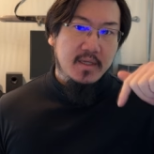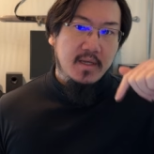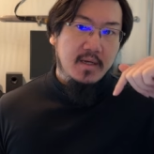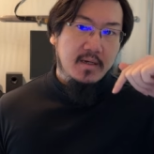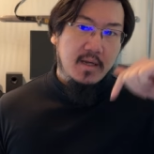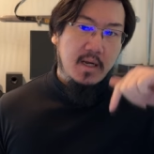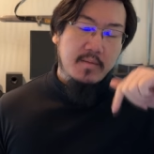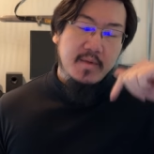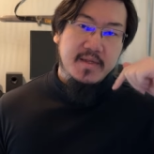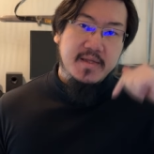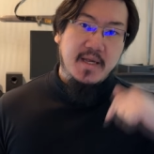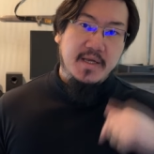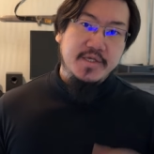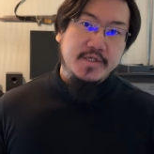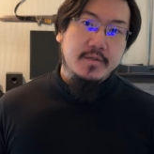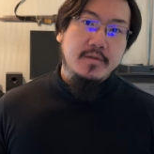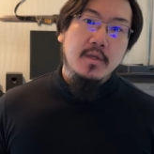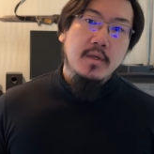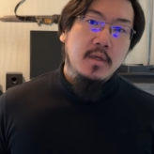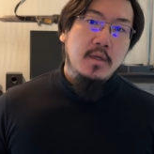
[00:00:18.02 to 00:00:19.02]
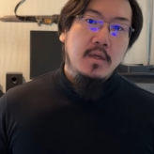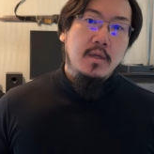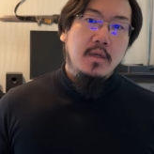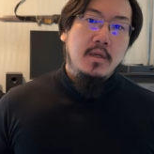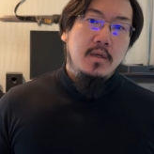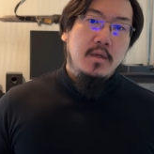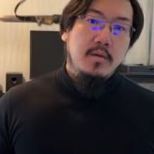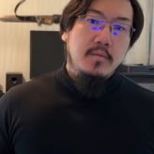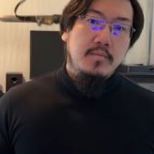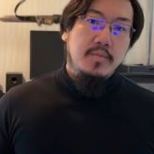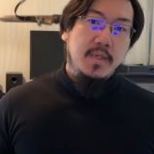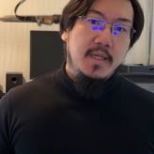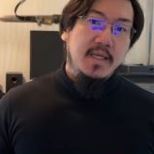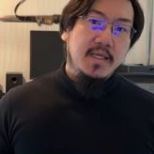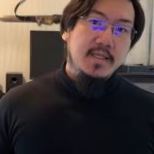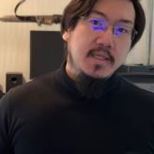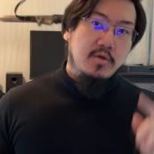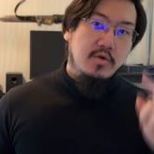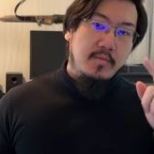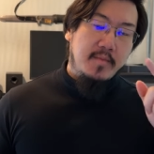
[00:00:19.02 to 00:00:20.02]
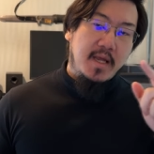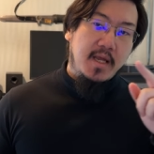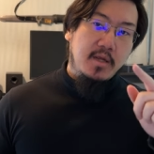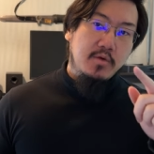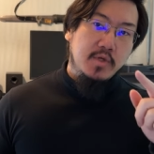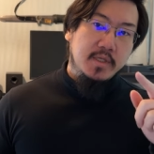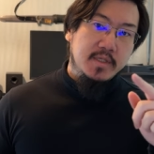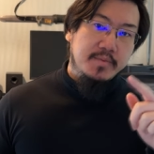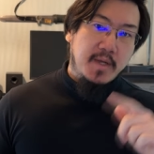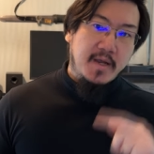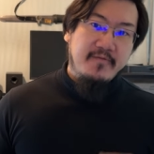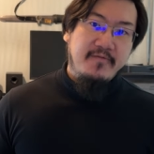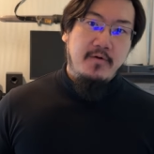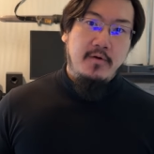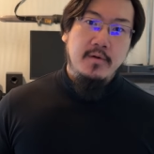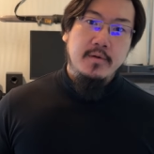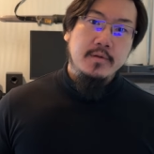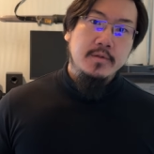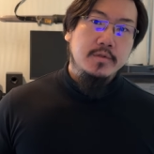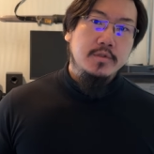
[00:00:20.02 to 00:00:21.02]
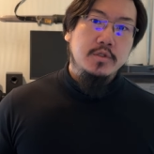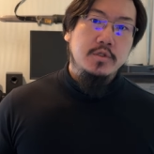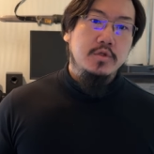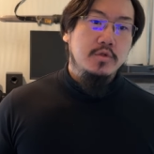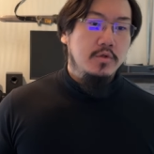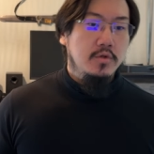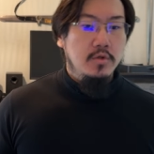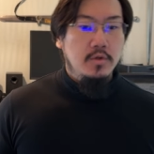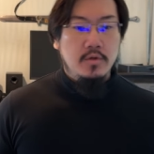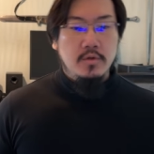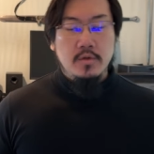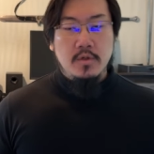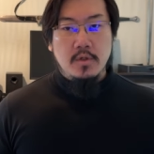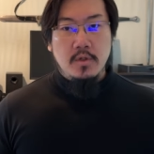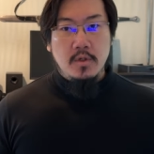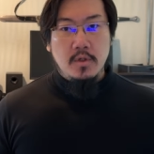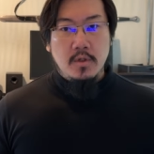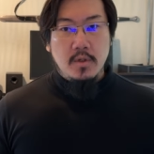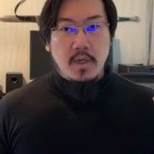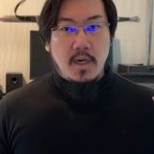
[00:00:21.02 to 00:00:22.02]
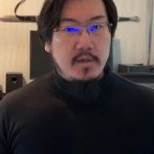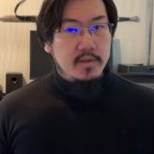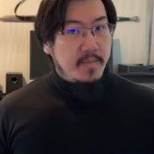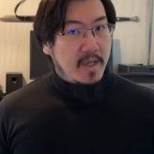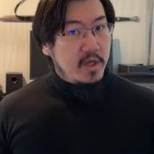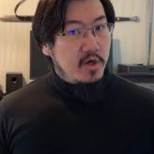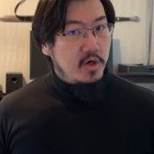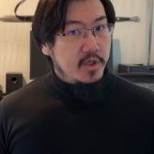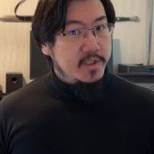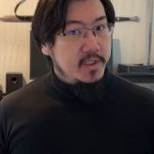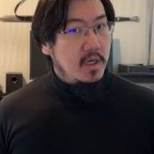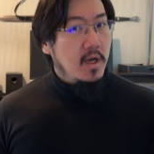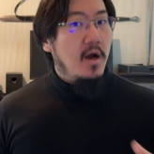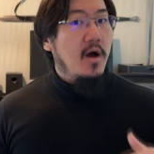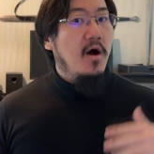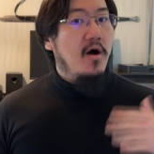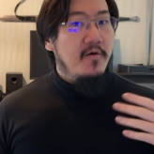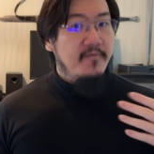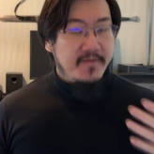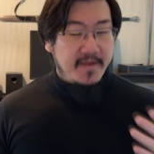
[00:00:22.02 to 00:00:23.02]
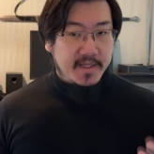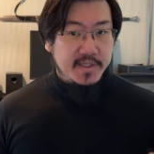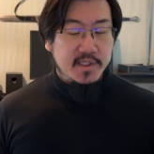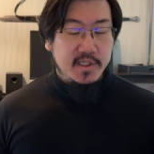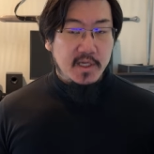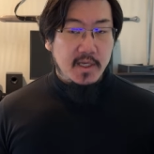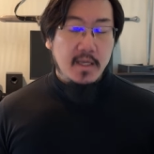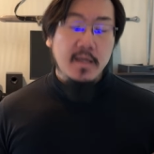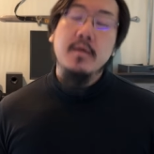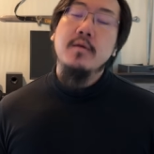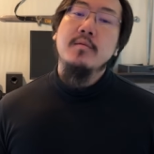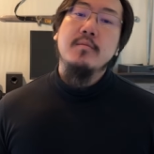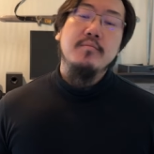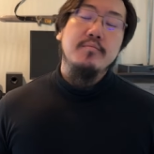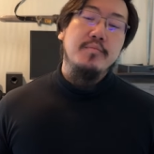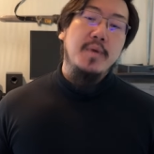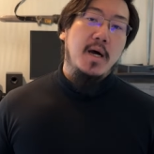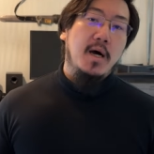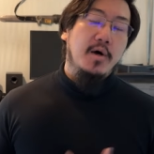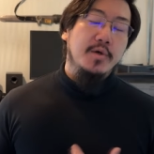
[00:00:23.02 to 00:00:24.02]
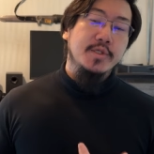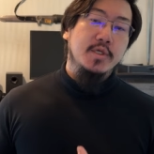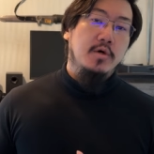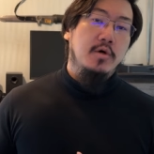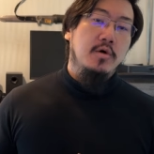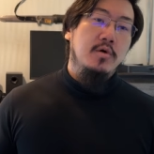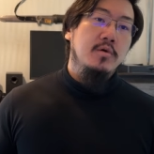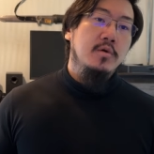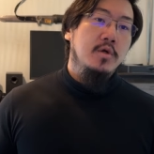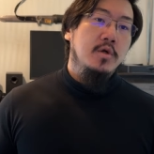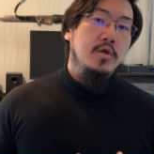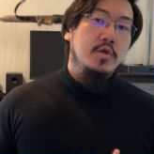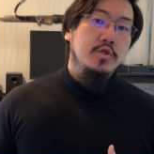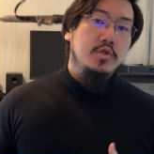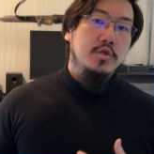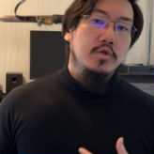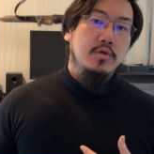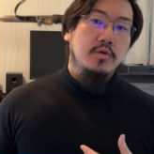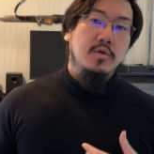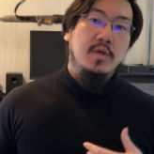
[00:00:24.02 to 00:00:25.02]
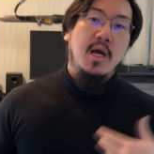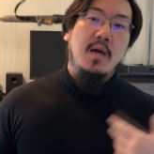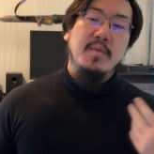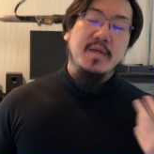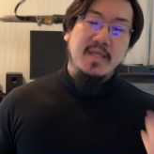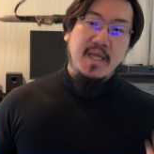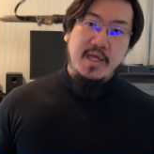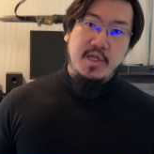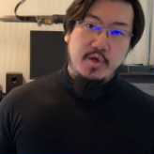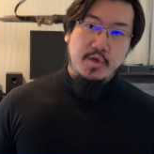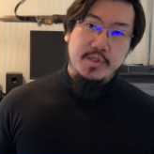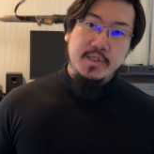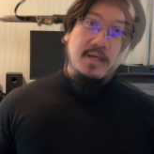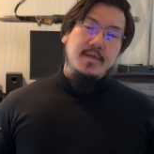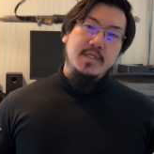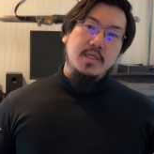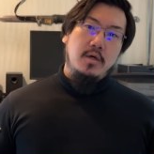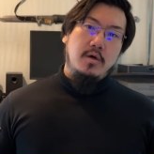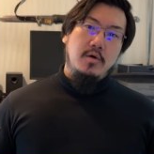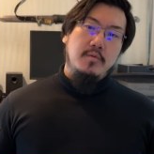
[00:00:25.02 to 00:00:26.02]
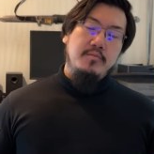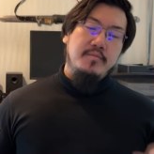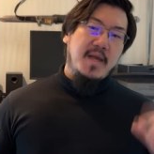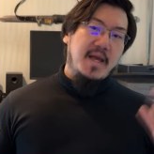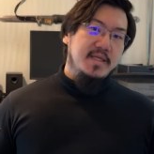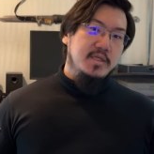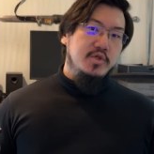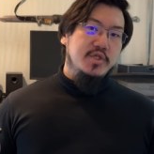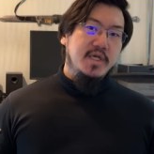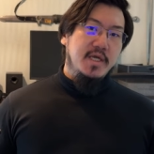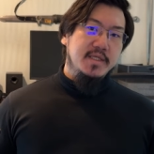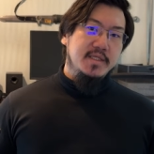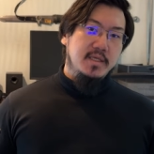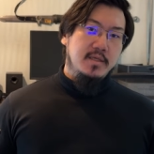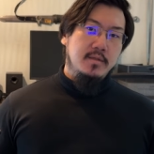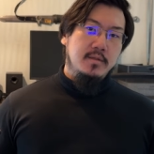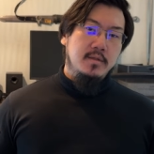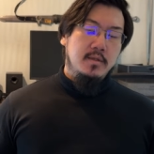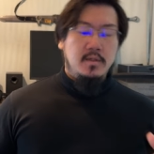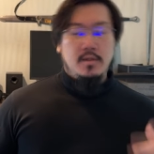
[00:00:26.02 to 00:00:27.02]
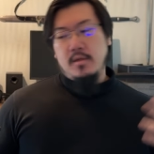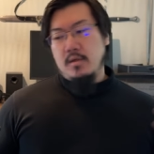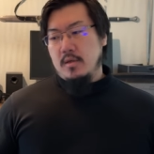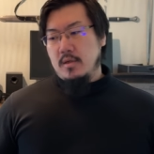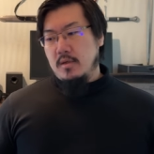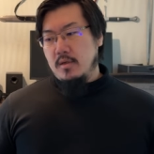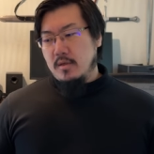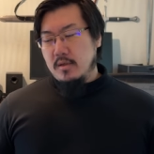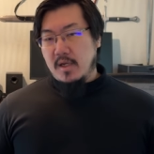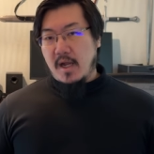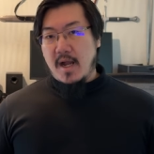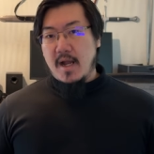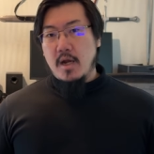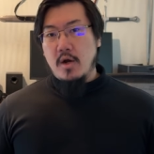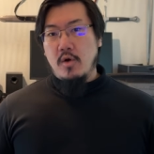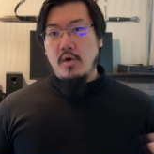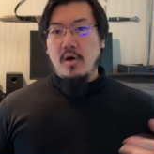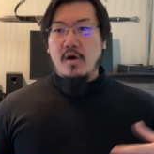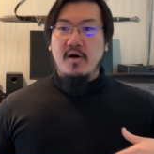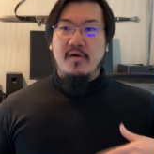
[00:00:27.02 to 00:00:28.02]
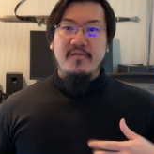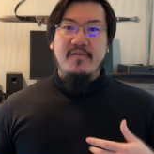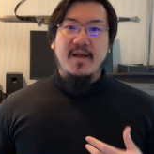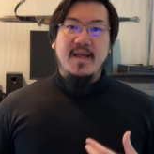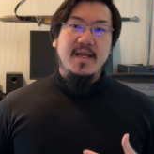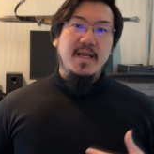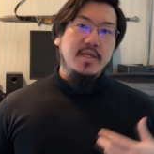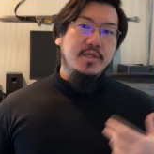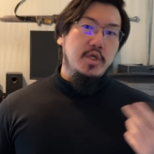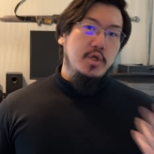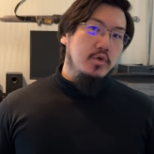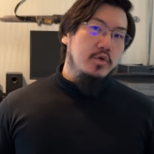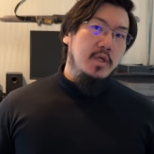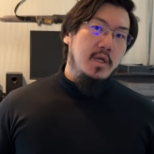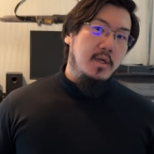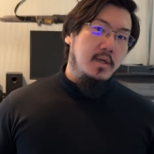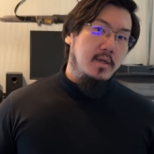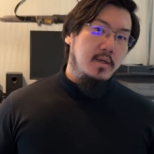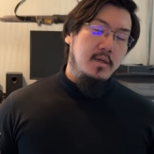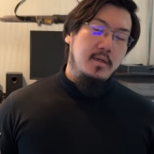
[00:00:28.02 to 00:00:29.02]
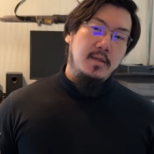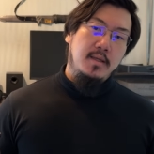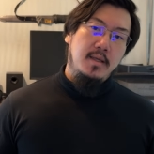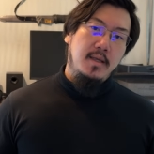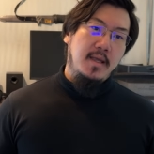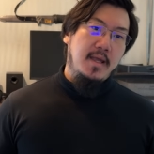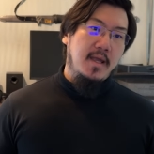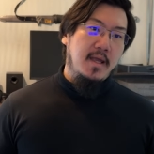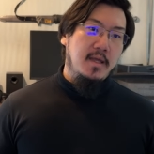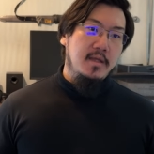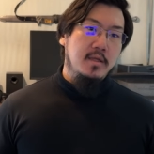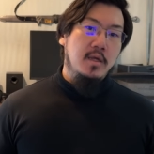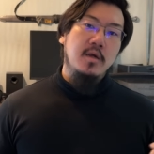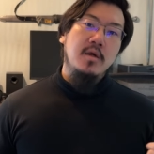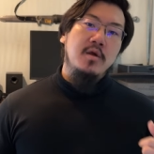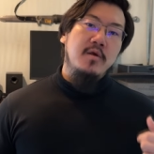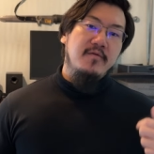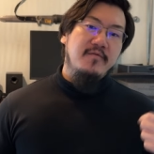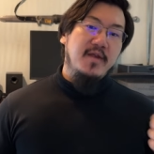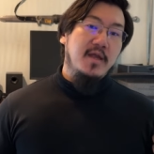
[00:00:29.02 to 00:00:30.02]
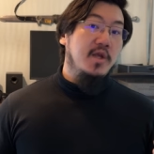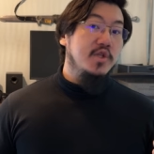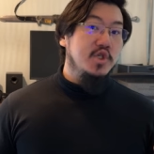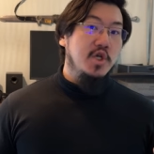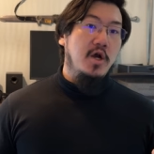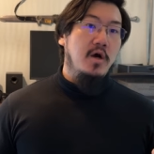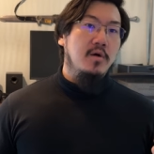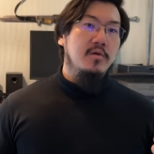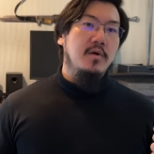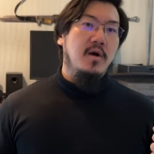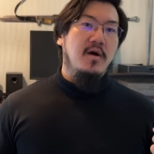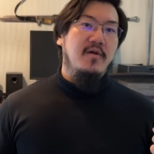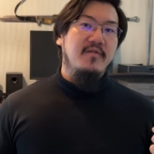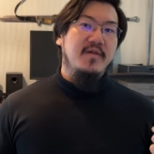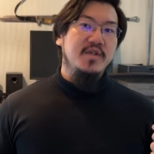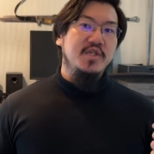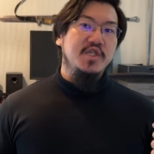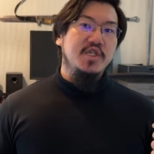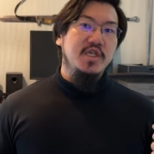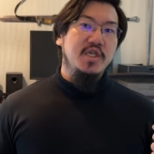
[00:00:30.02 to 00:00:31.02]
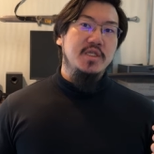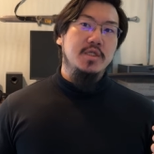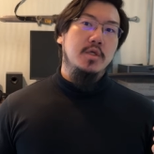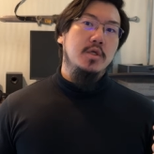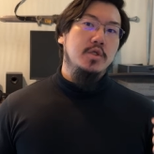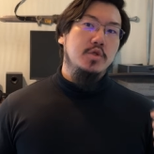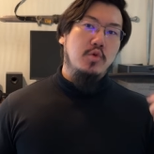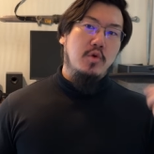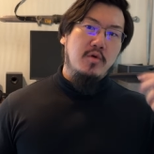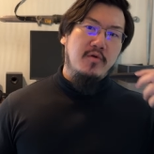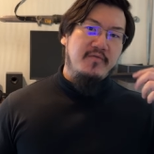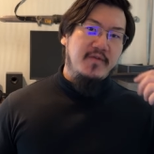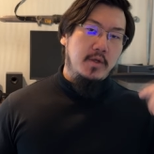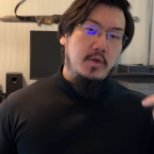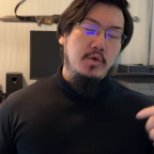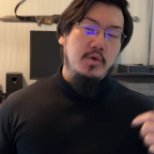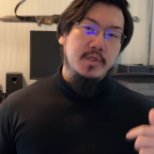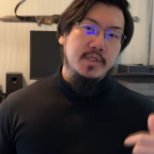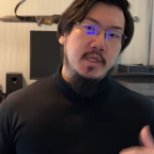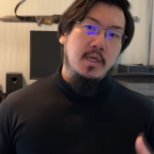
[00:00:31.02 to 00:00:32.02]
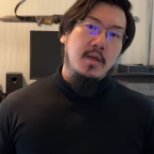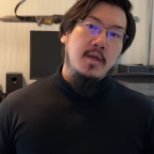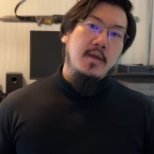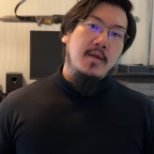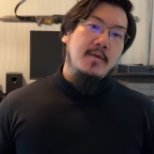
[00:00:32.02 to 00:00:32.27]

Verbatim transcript: the comment section. Please remain respectful to all the makers, obviously, but also to commentators. So, Matthew Jensen, Kyle of Alien Dude, and Vic and John of She's Sword Reviews